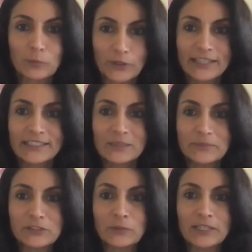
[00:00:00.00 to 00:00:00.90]
break in
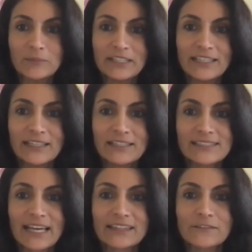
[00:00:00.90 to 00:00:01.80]
between meetings,
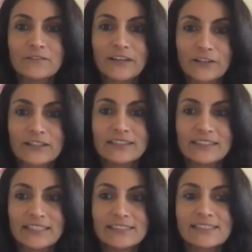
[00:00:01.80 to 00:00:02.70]
at the very
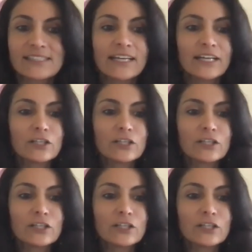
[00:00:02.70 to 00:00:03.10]
least,